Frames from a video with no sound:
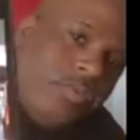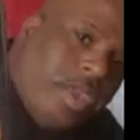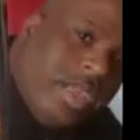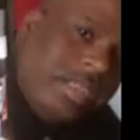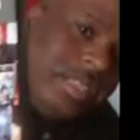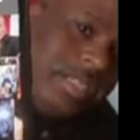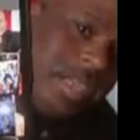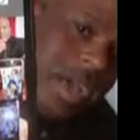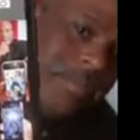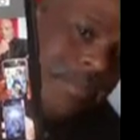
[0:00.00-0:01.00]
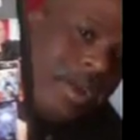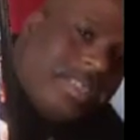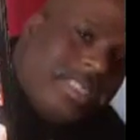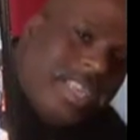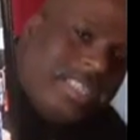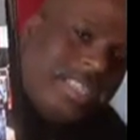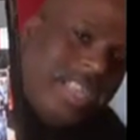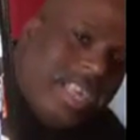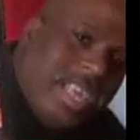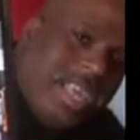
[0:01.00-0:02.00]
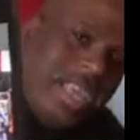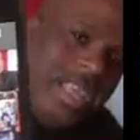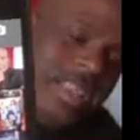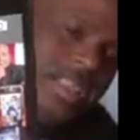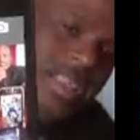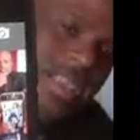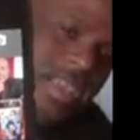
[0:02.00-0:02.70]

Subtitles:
different instances are processing it.